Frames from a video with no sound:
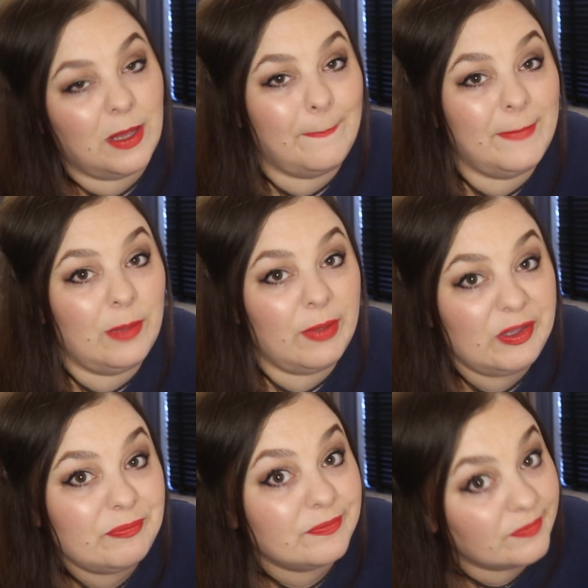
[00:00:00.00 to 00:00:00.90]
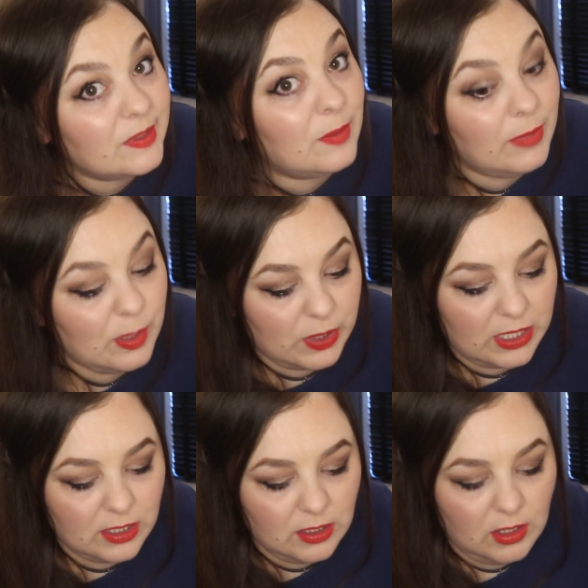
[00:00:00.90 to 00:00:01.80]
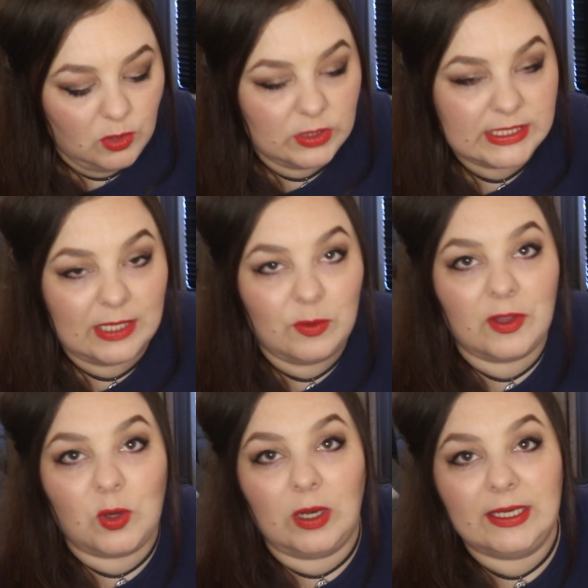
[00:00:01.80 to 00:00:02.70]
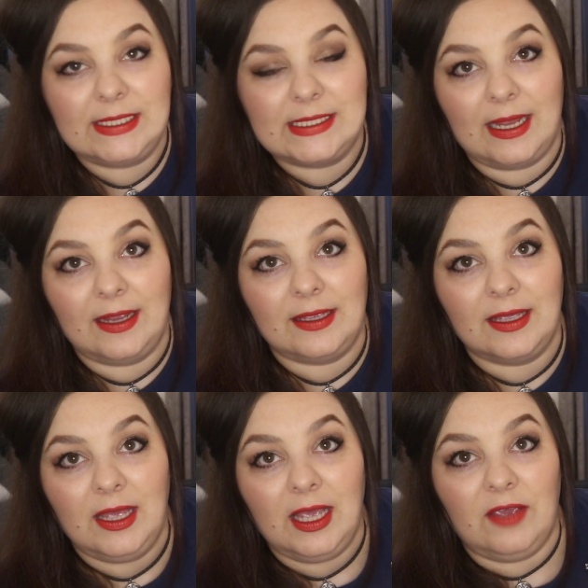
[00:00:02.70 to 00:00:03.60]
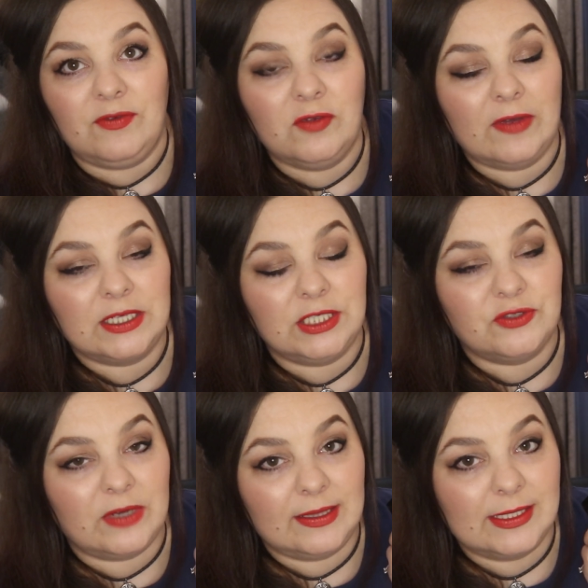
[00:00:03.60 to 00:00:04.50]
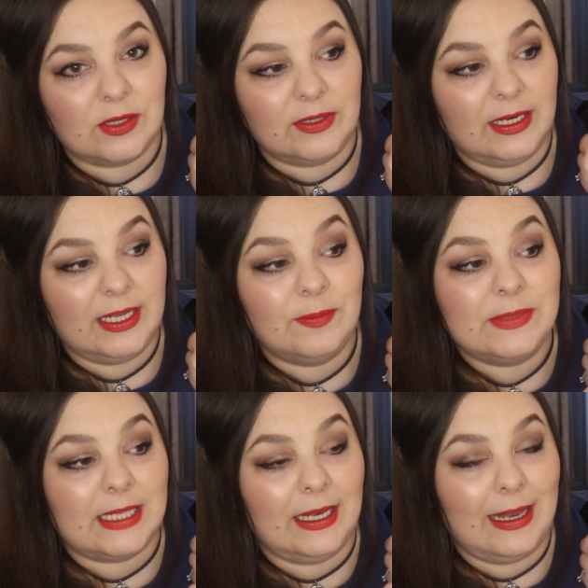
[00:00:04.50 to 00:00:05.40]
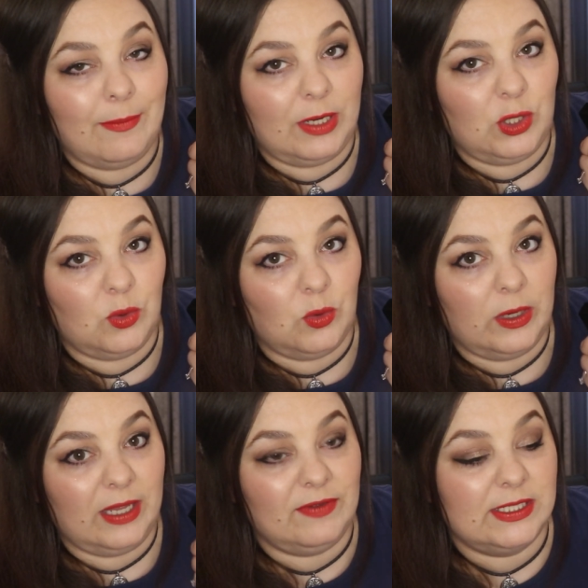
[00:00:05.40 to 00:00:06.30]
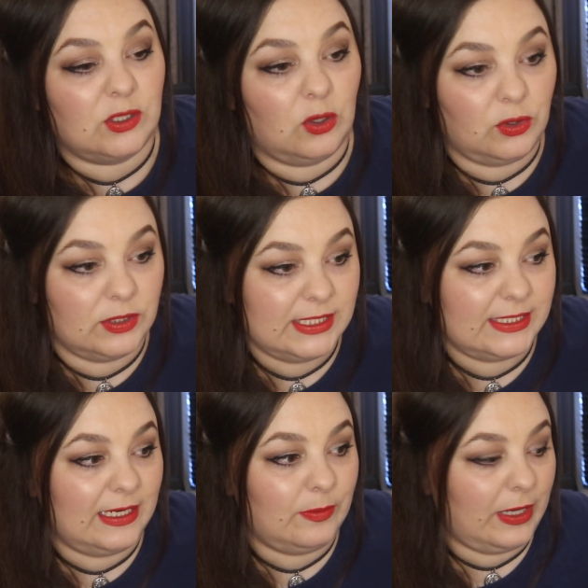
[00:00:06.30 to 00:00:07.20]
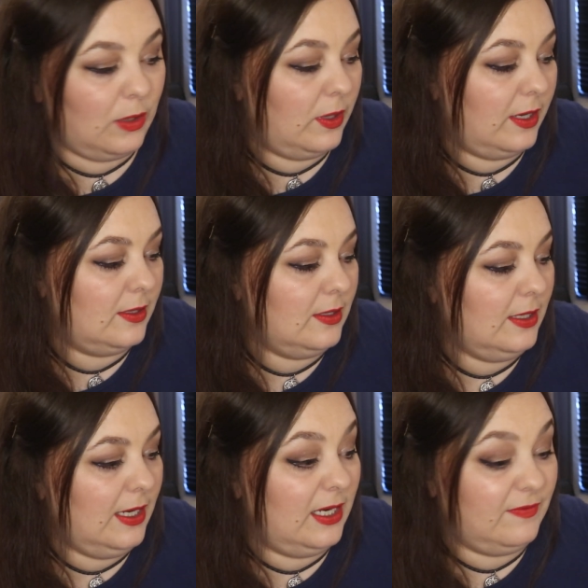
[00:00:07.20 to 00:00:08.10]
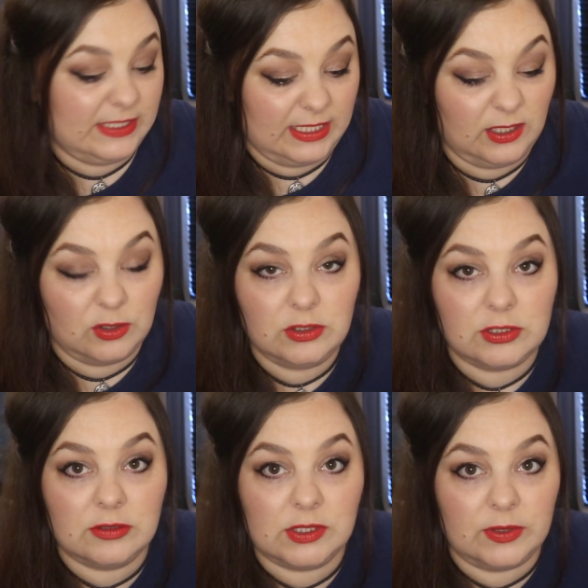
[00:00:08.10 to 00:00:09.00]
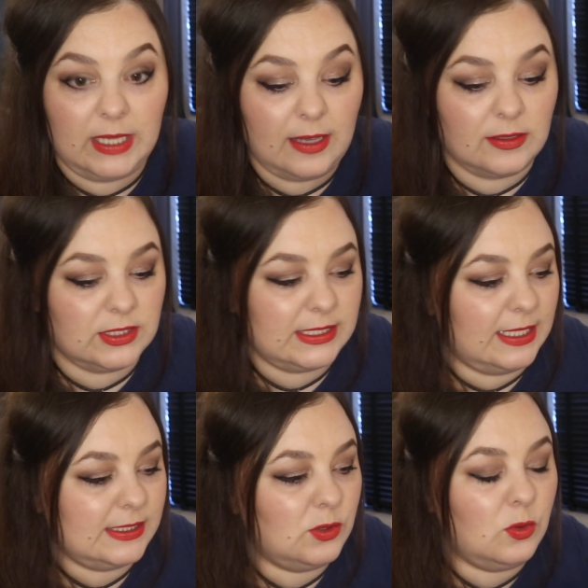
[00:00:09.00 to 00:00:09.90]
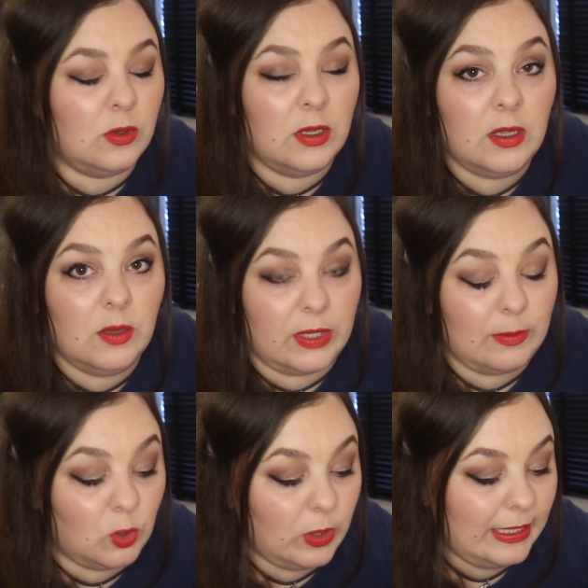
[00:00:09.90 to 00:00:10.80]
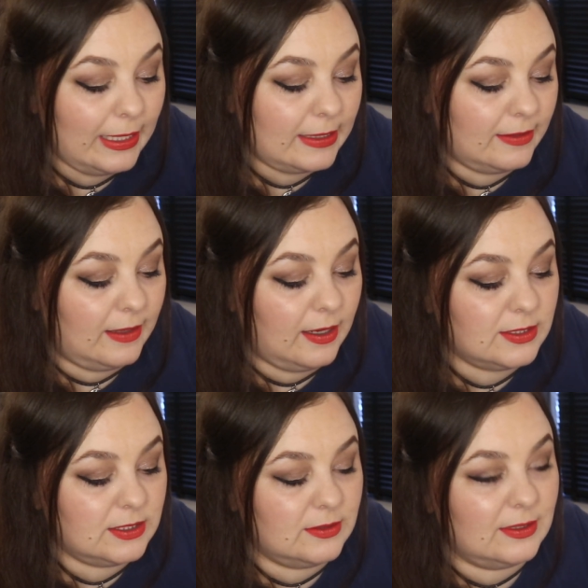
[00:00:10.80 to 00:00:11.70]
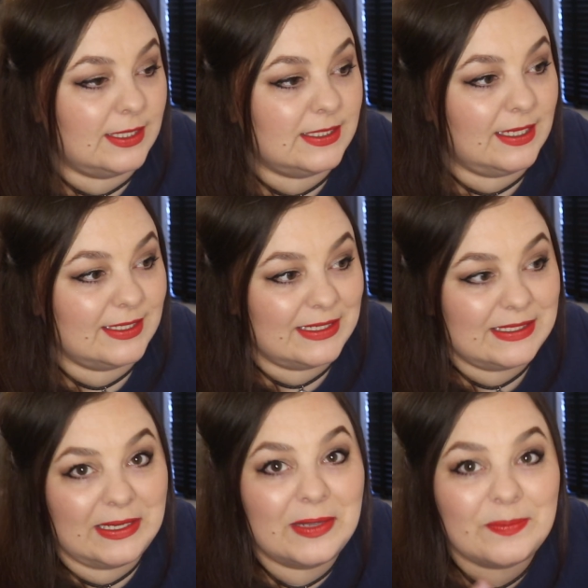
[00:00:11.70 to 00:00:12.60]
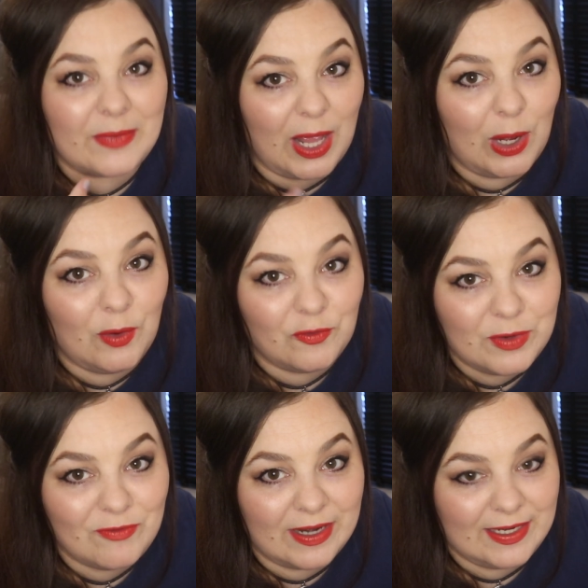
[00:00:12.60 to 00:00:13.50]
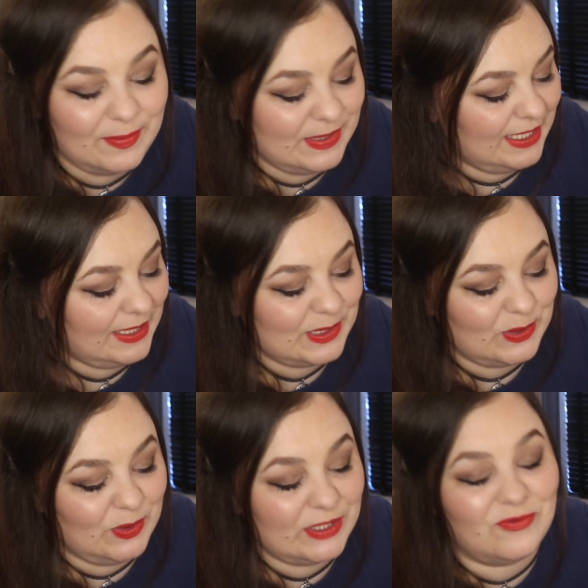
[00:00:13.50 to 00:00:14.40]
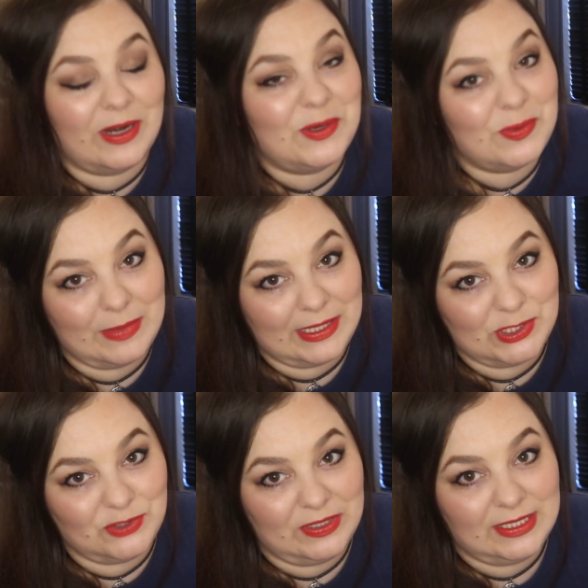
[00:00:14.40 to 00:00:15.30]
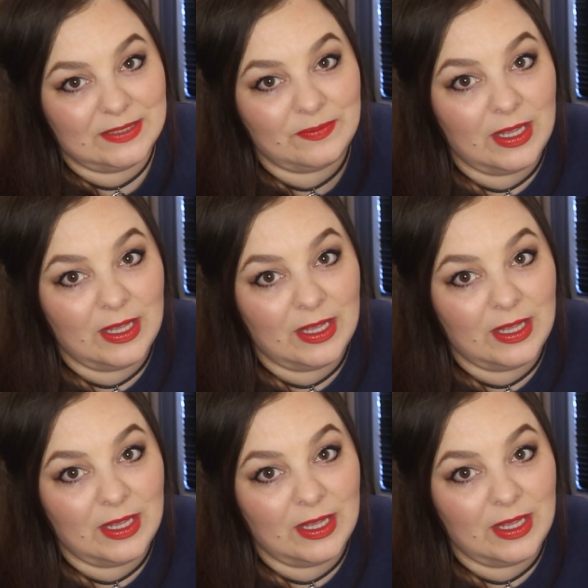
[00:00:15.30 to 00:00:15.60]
Maybe, maybe. We'll see what the quality's like. If you've actually tried this on your lips, let me know if it's got good stain power and if it's any good. So yeah, just let us know. But I'm quite liking that, as I say. I love me red lipstick, so it's right up my street.